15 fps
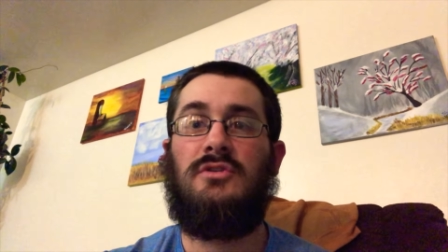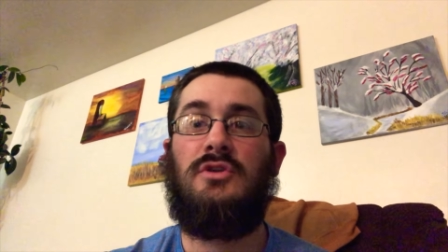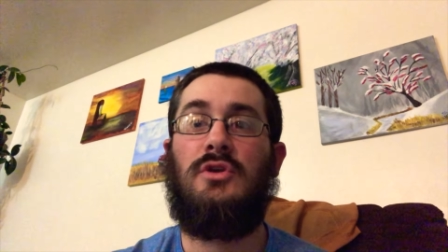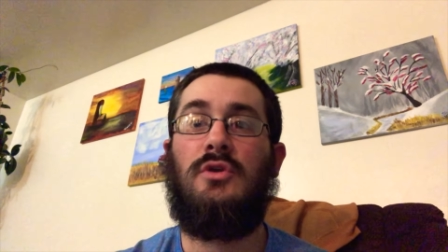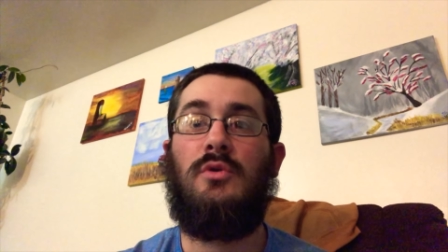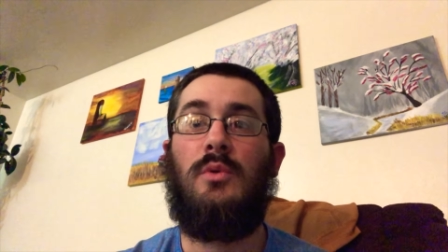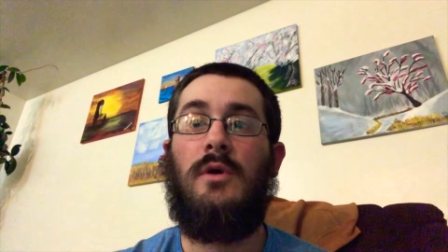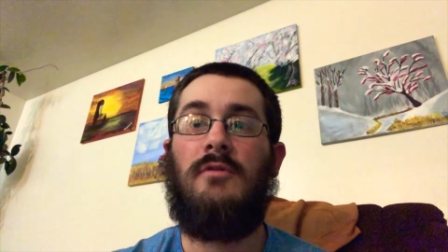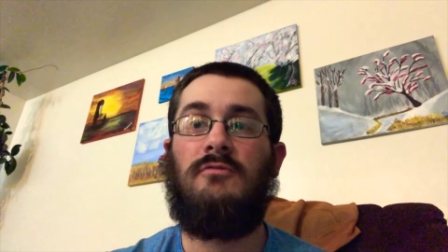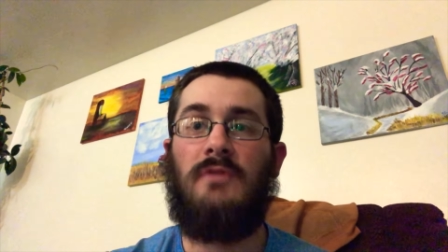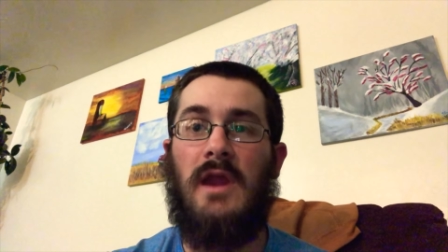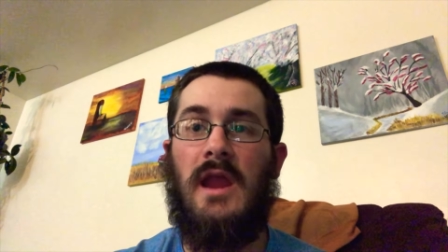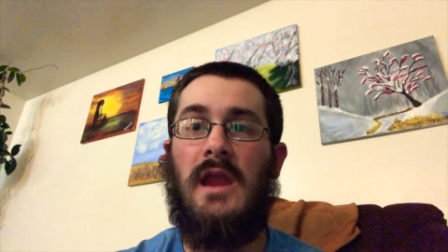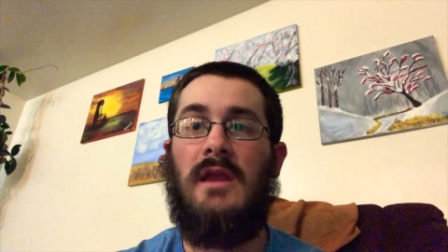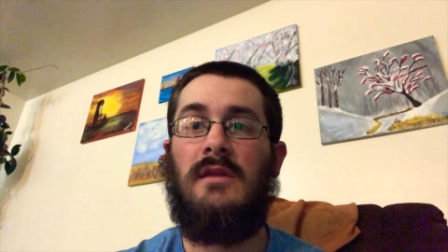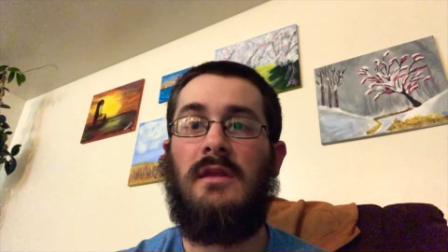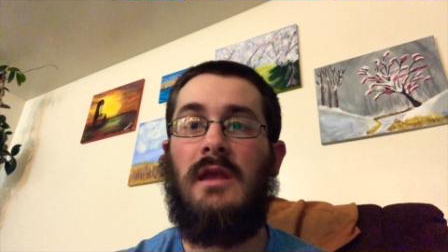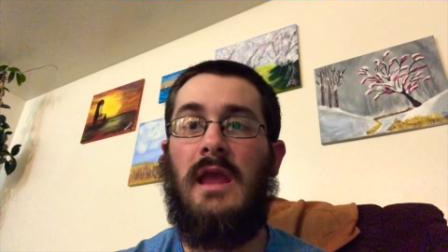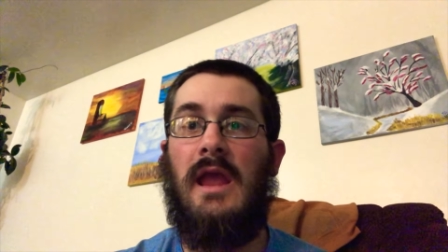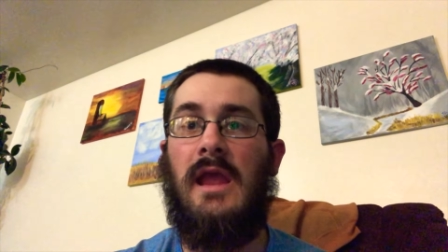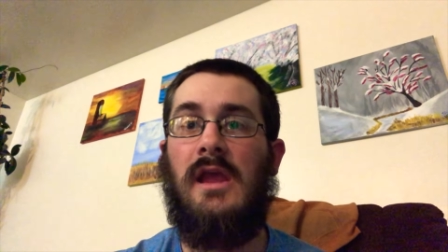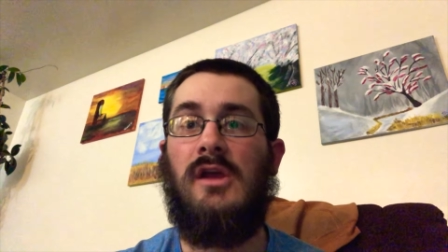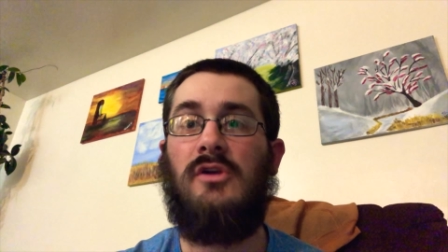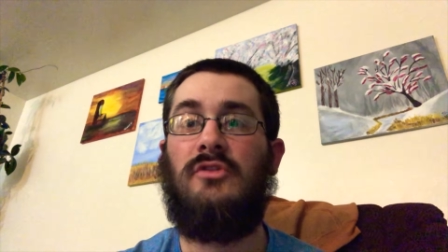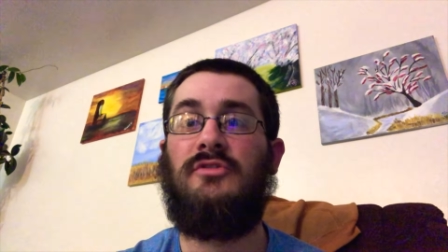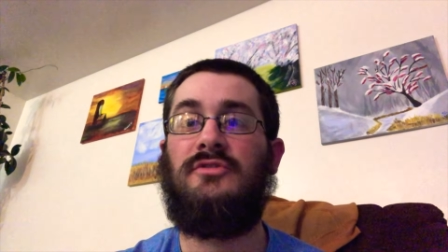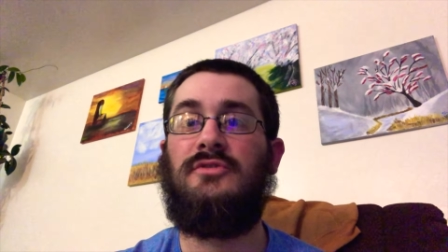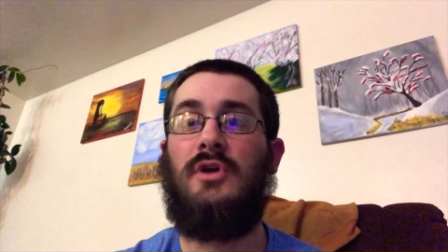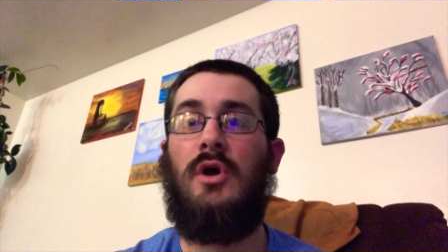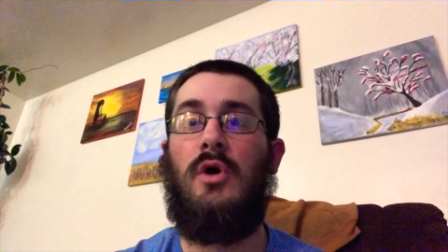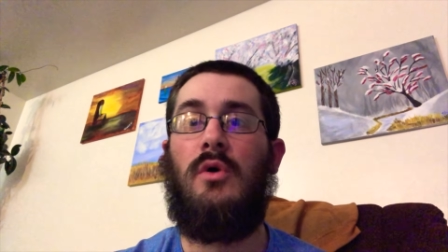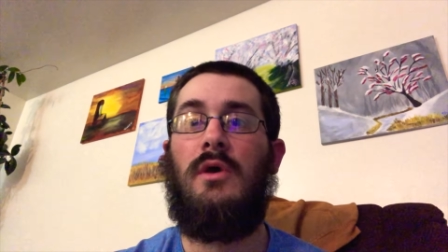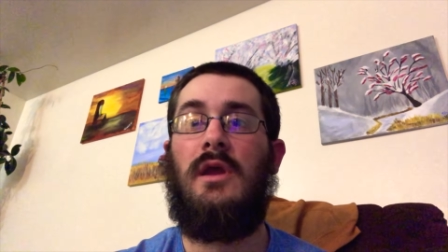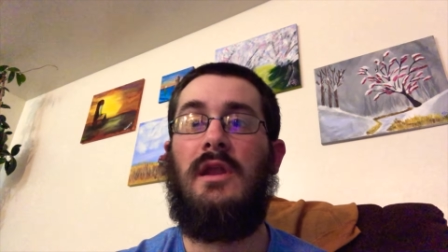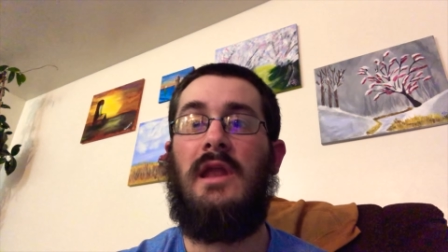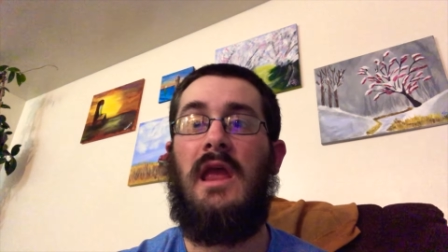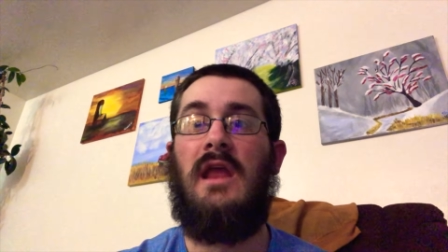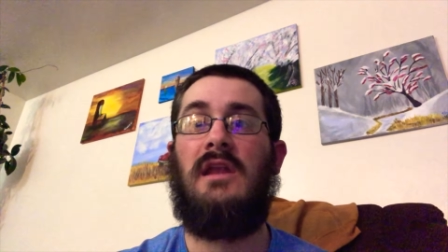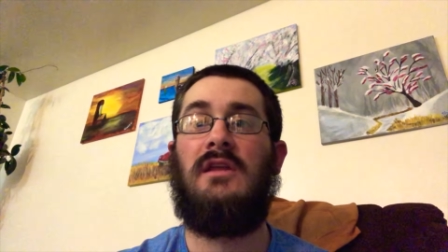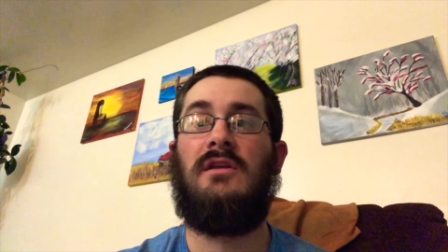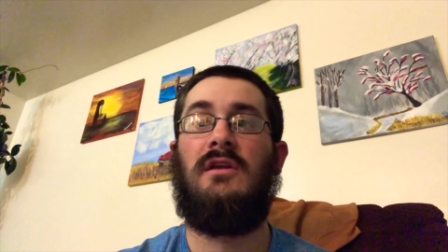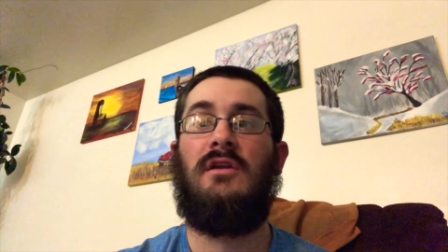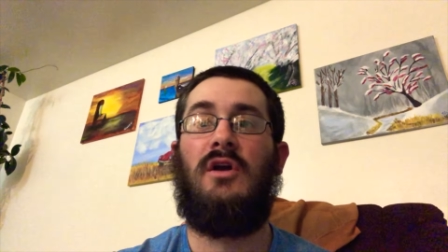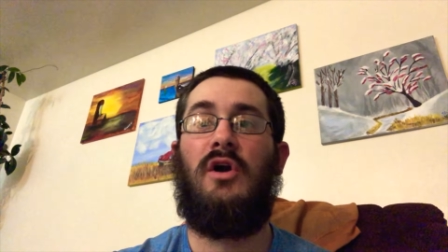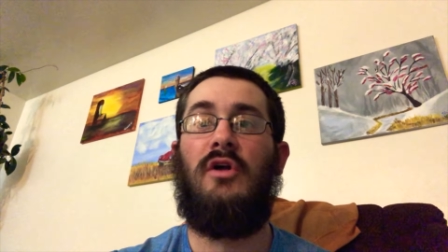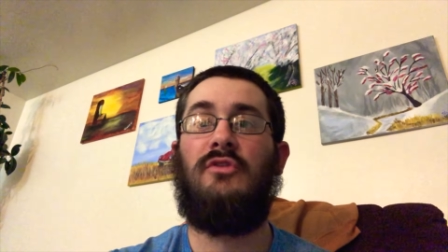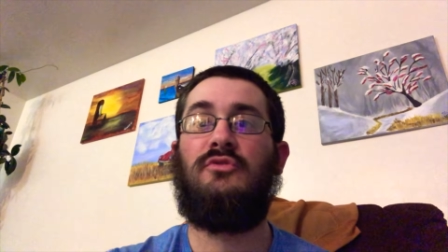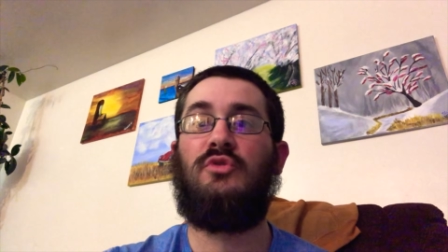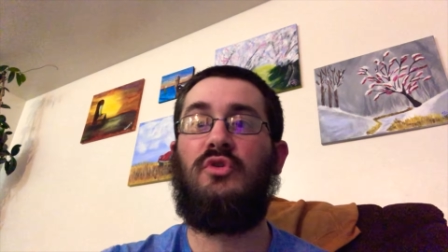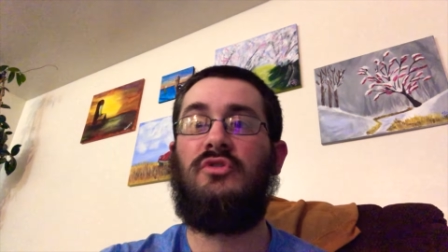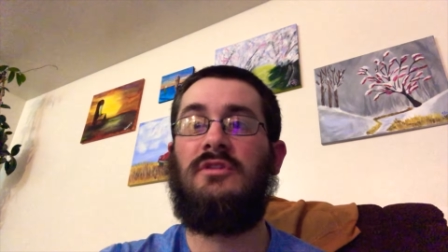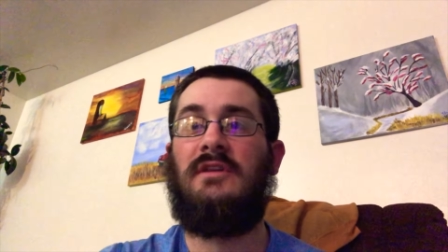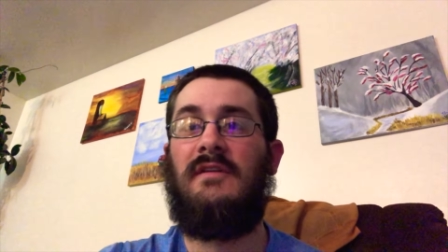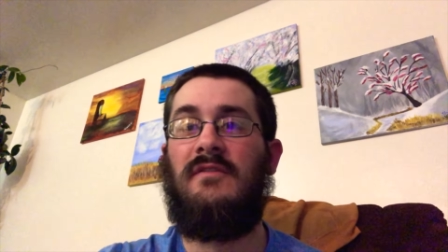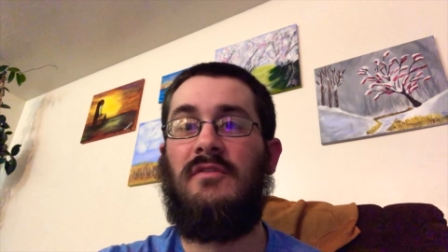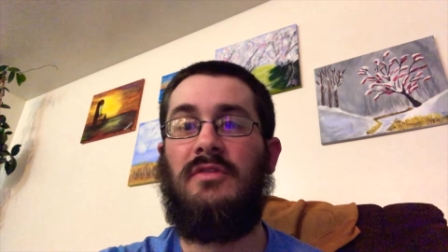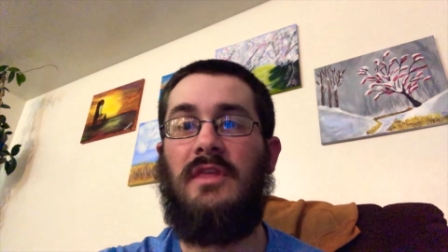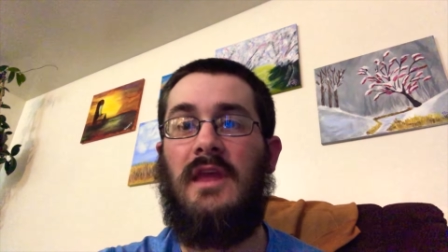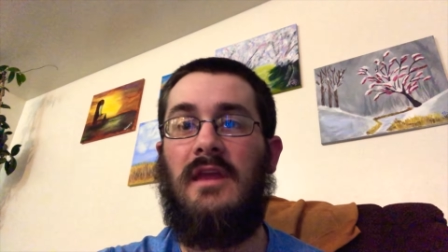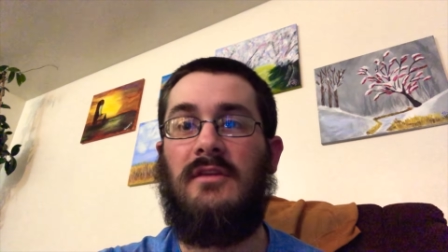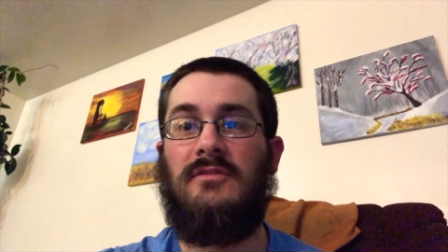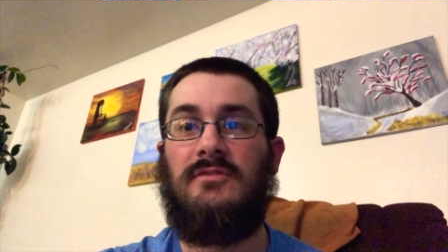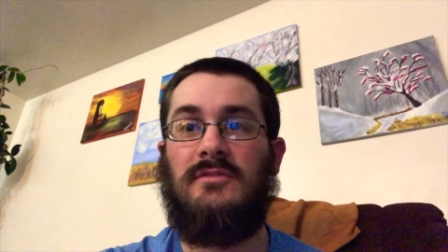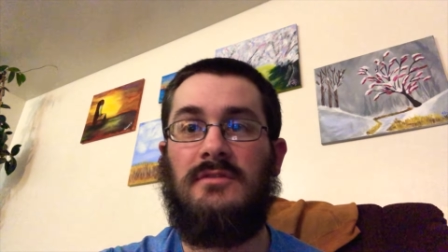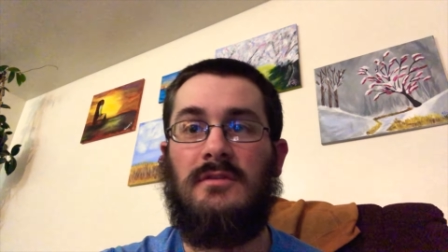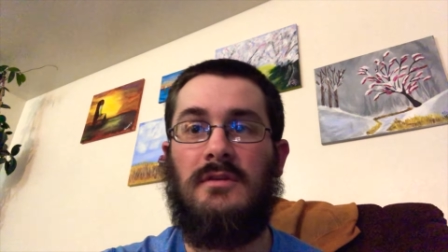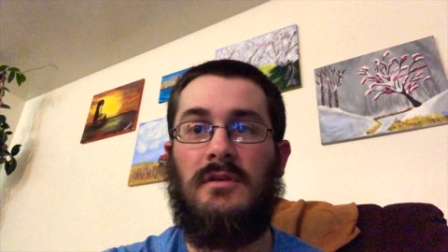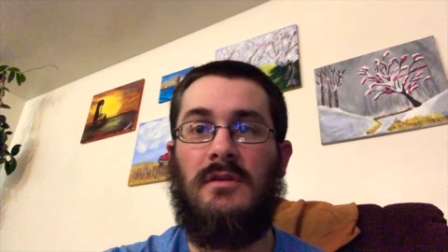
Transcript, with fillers: to rain, hail, snow, and any all sorts of different things.